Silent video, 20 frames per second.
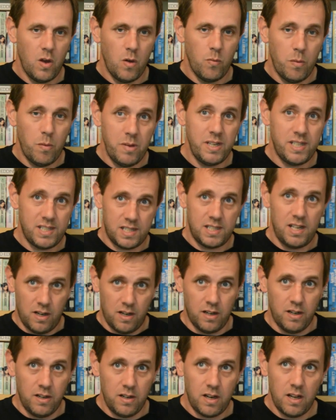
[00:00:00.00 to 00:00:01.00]
we
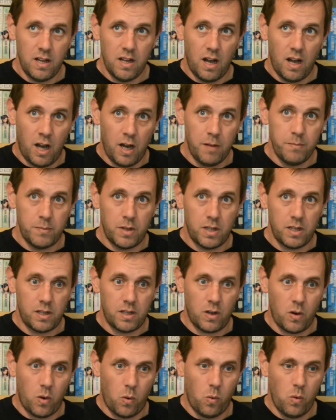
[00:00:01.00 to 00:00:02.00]
start, I'm
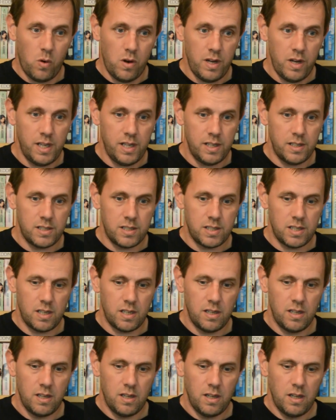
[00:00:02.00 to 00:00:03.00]
quite
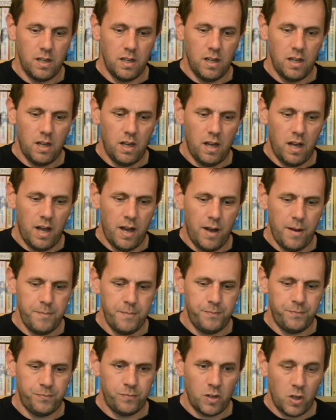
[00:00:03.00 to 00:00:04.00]

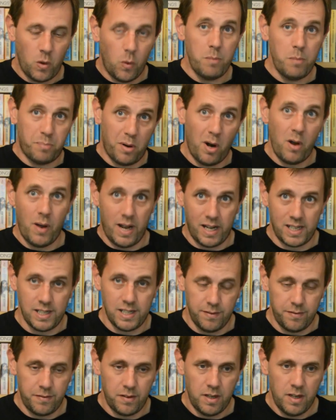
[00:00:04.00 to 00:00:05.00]

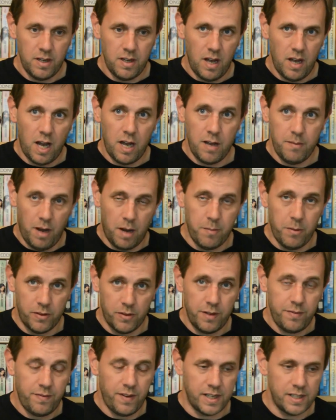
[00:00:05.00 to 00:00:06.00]
proactive. I'm on
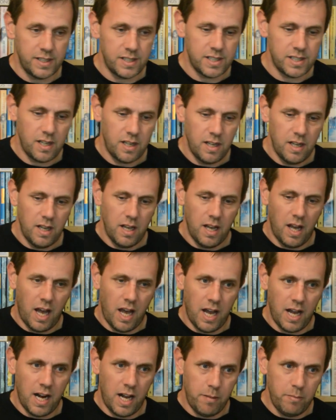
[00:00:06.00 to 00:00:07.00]
the offense,
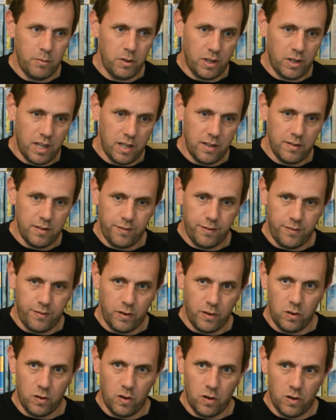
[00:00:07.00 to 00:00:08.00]
and I'm looking
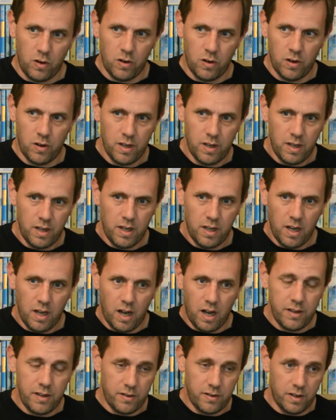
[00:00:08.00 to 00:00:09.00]
for
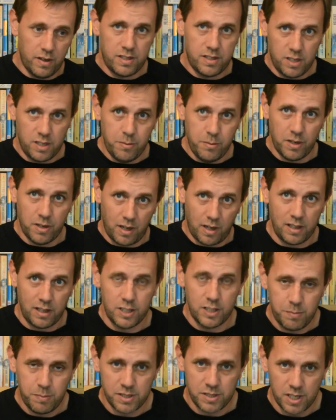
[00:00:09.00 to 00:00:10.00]
either a dominant
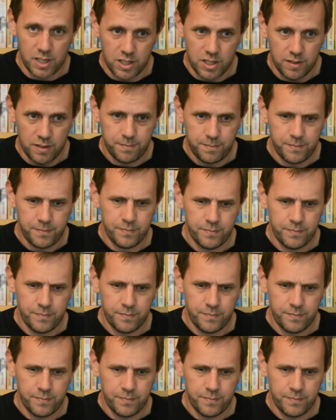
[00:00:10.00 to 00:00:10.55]
clinch position